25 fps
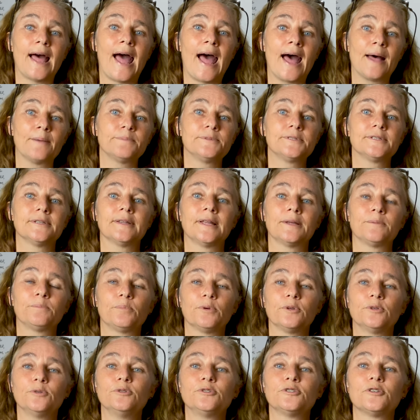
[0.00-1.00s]
apps that
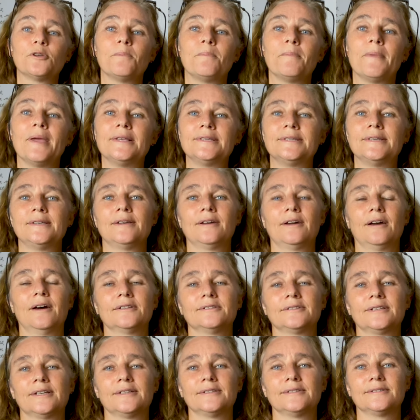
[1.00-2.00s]
produce amazing
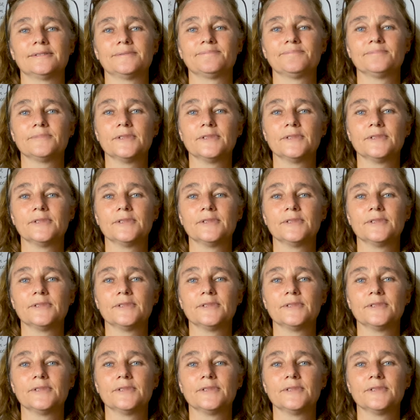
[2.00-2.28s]
content.